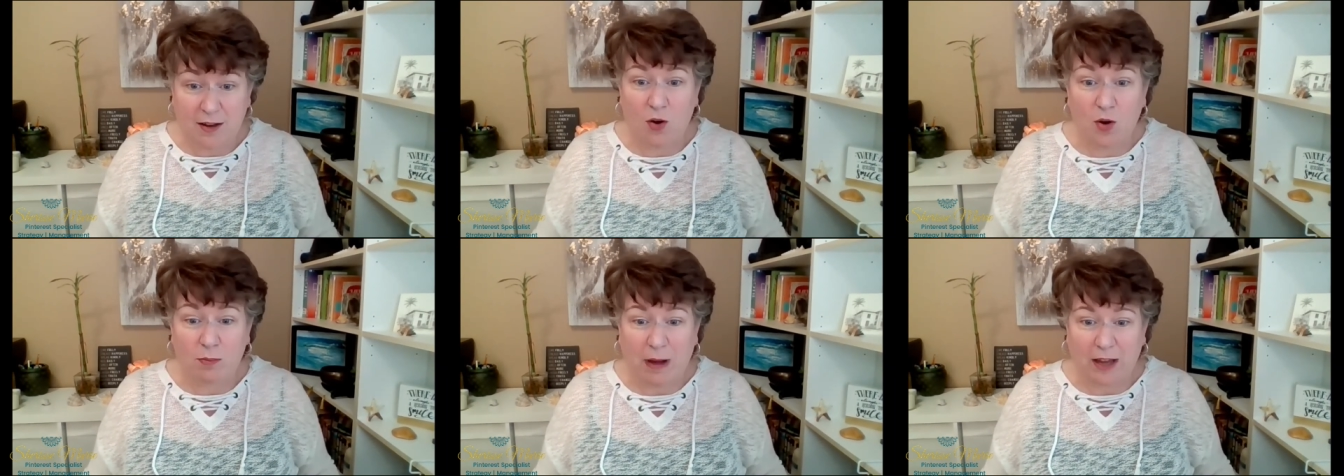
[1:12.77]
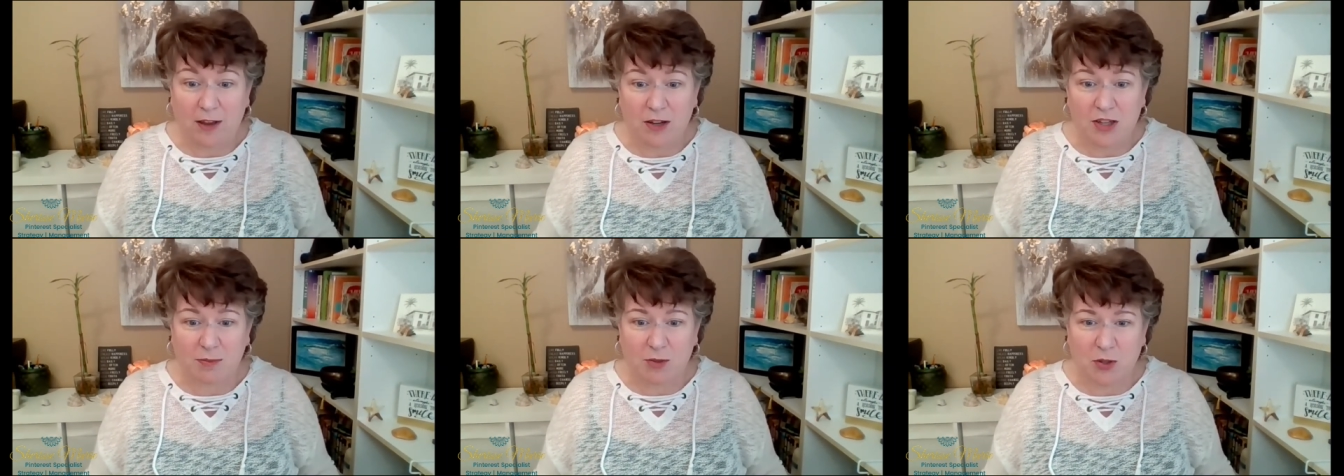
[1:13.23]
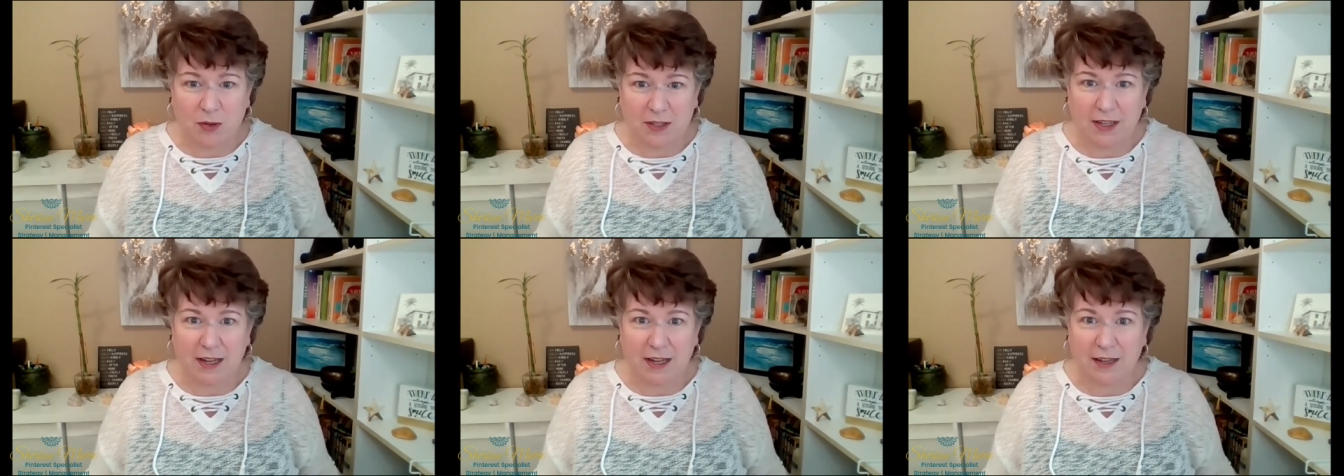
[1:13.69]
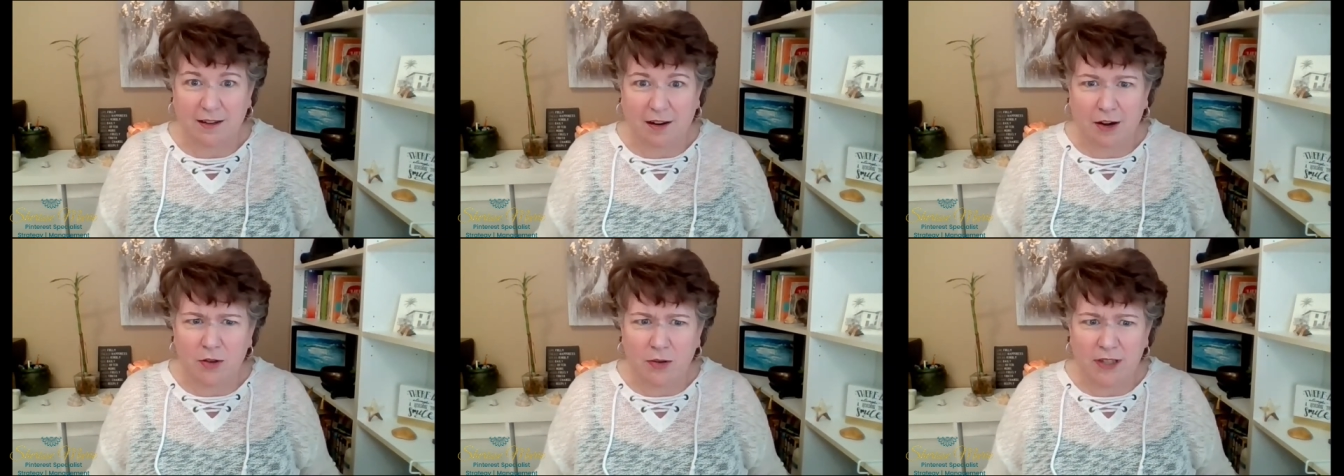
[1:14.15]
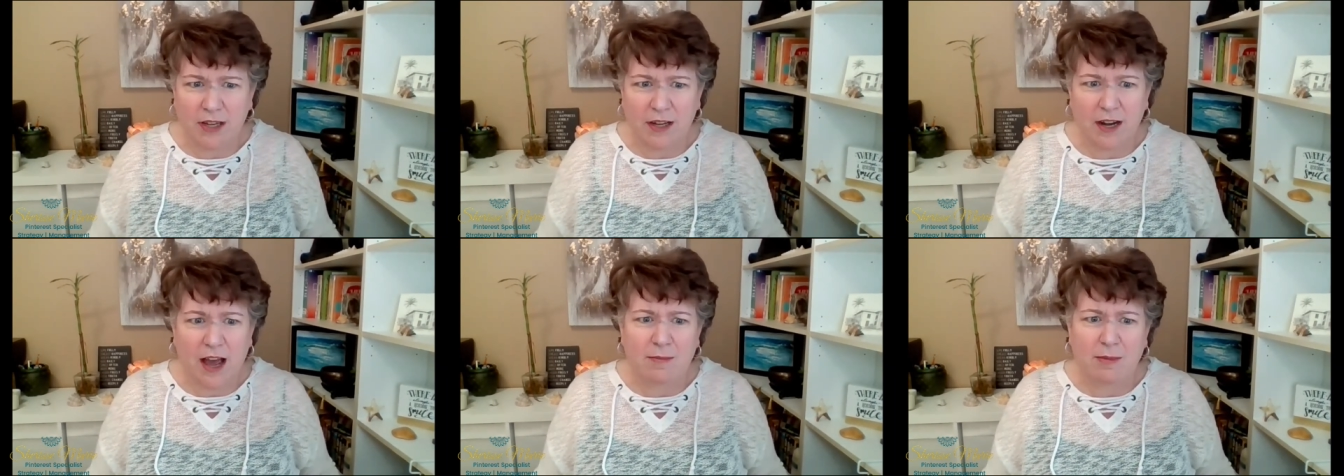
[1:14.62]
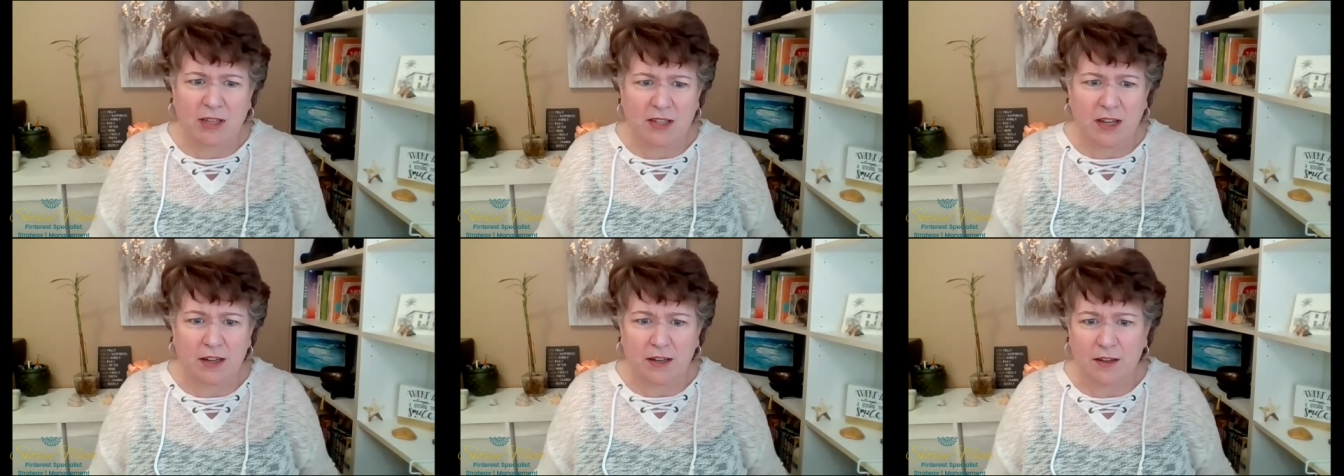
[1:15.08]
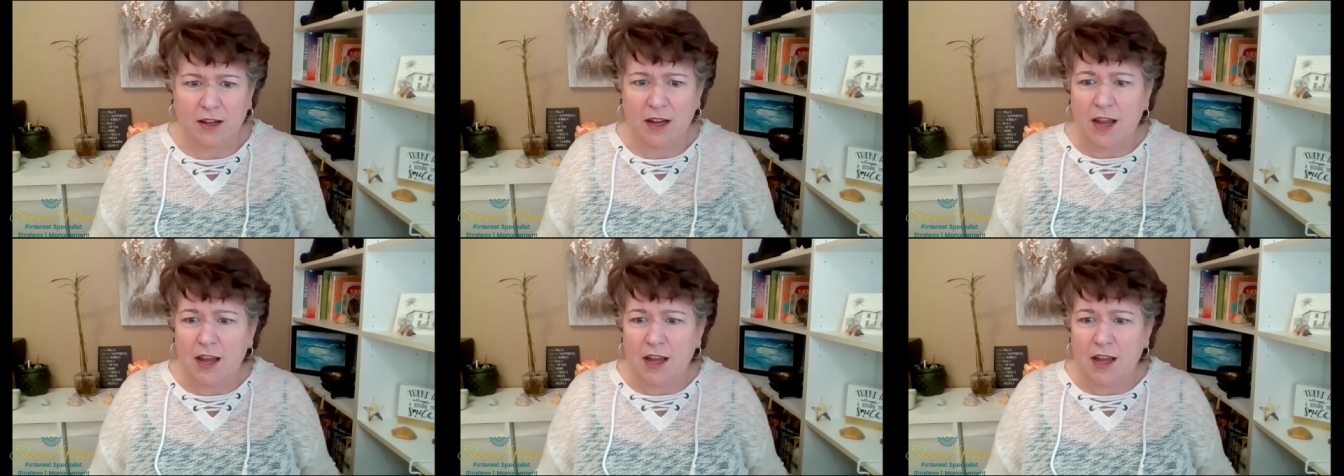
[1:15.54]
Oh my gosh, I'm so excited. Are you excited? I'm excited.